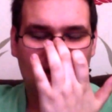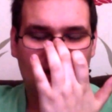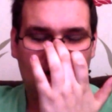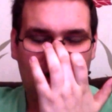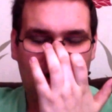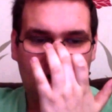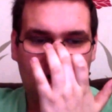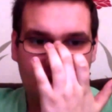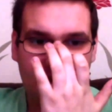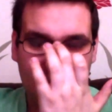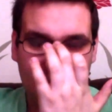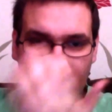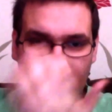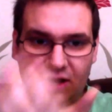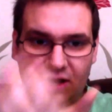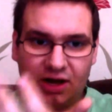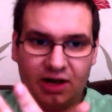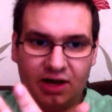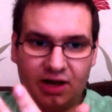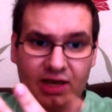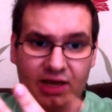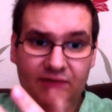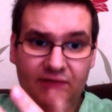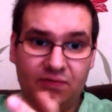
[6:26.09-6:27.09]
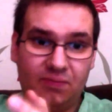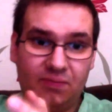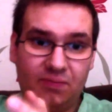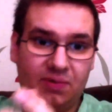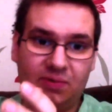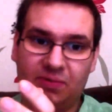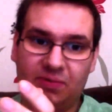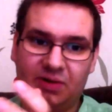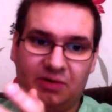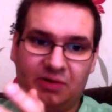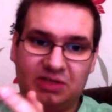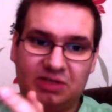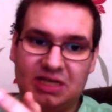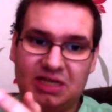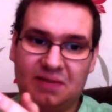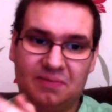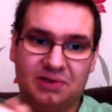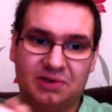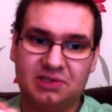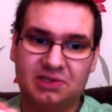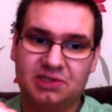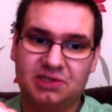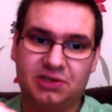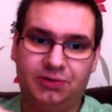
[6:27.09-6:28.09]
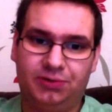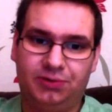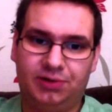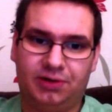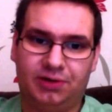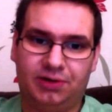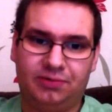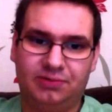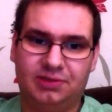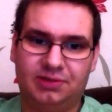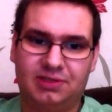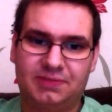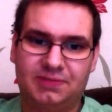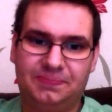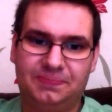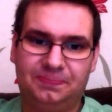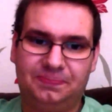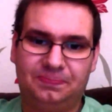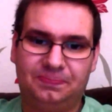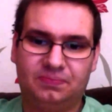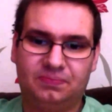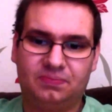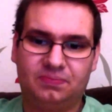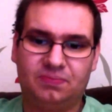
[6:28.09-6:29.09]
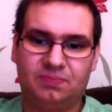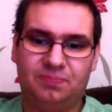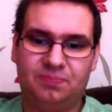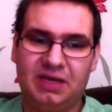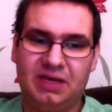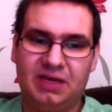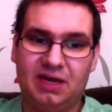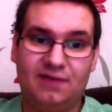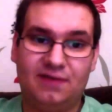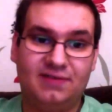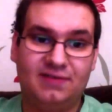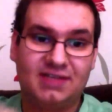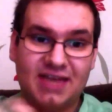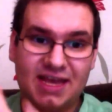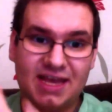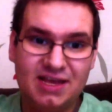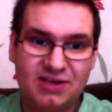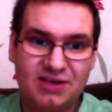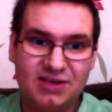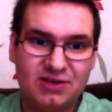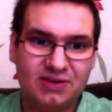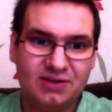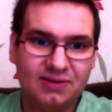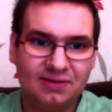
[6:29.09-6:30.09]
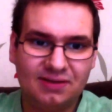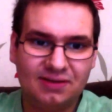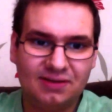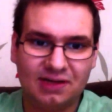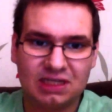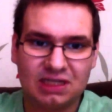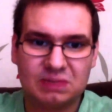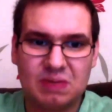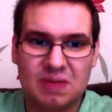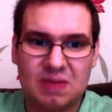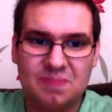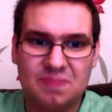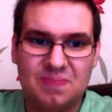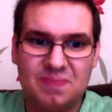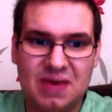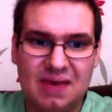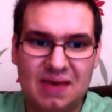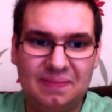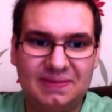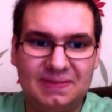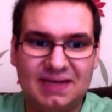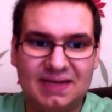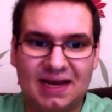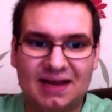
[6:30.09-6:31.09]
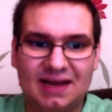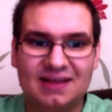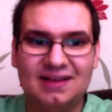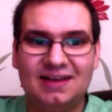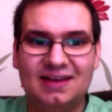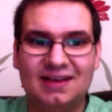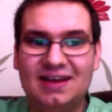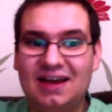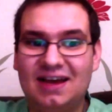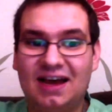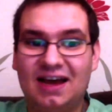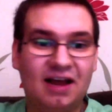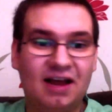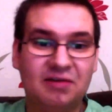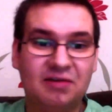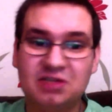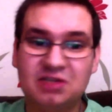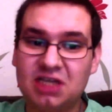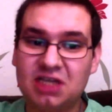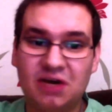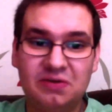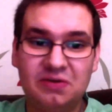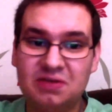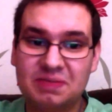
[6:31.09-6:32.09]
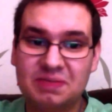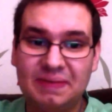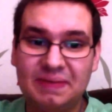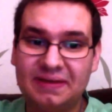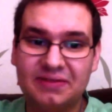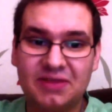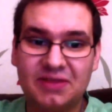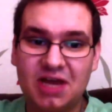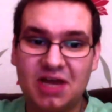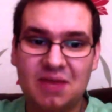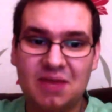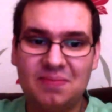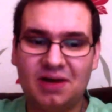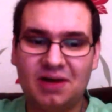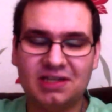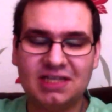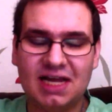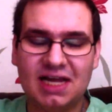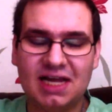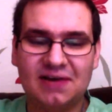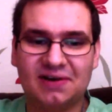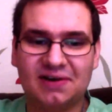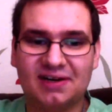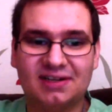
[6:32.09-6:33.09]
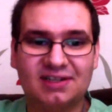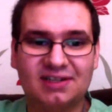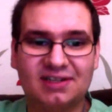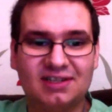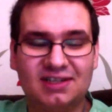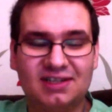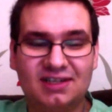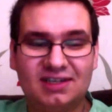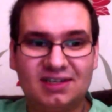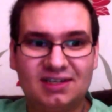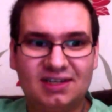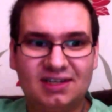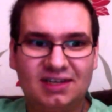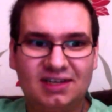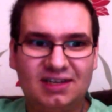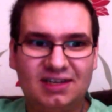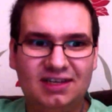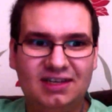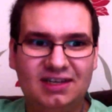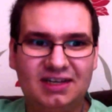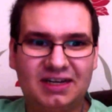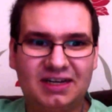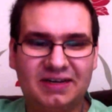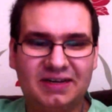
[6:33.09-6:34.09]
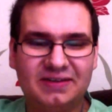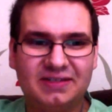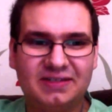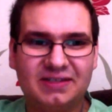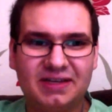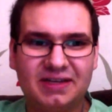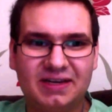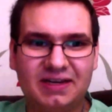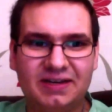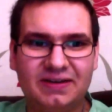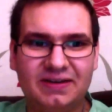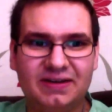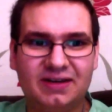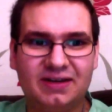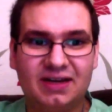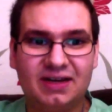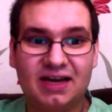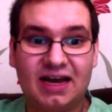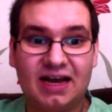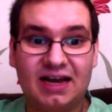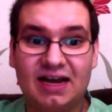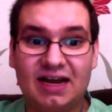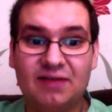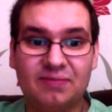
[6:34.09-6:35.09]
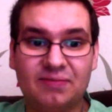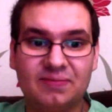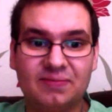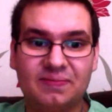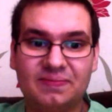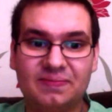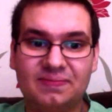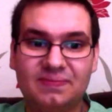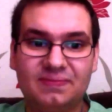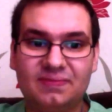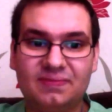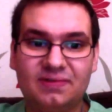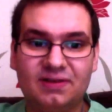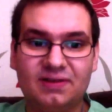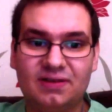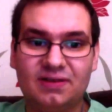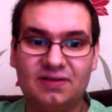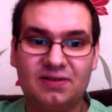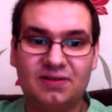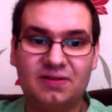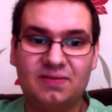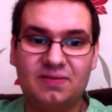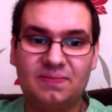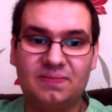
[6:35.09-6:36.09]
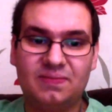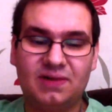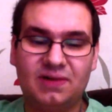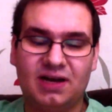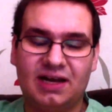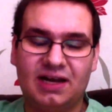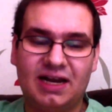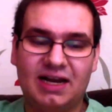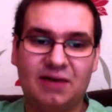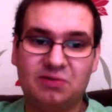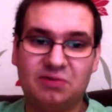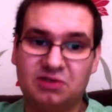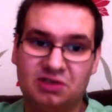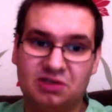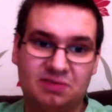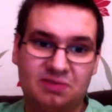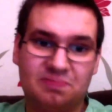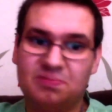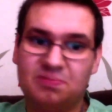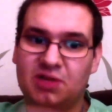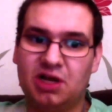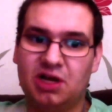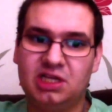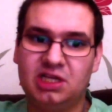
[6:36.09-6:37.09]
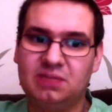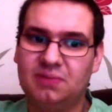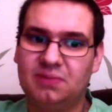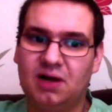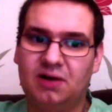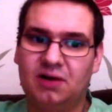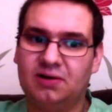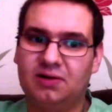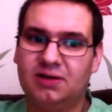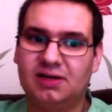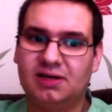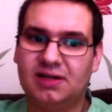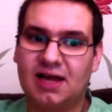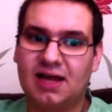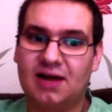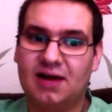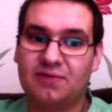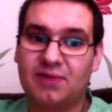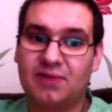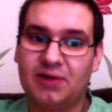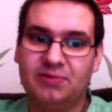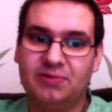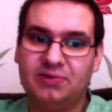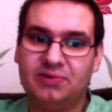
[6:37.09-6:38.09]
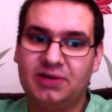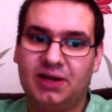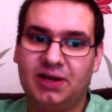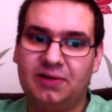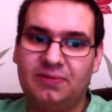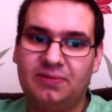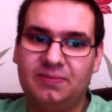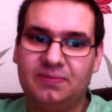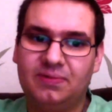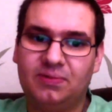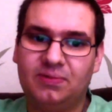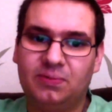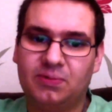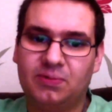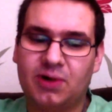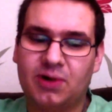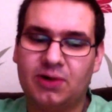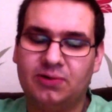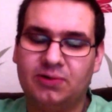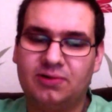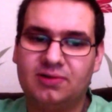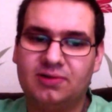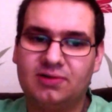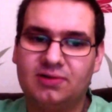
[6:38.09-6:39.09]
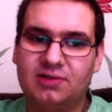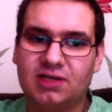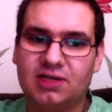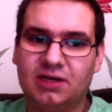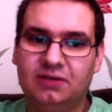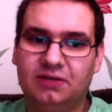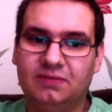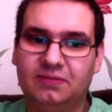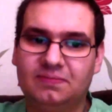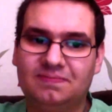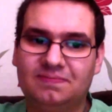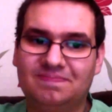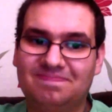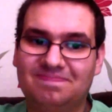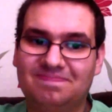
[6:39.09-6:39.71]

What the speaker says: I even when I was out my scoot, I was being overtaken, I was being beeped at, and I was going the speed of 30 miles an hour. So and that was on a 30-mile-an-hour road, normal road. So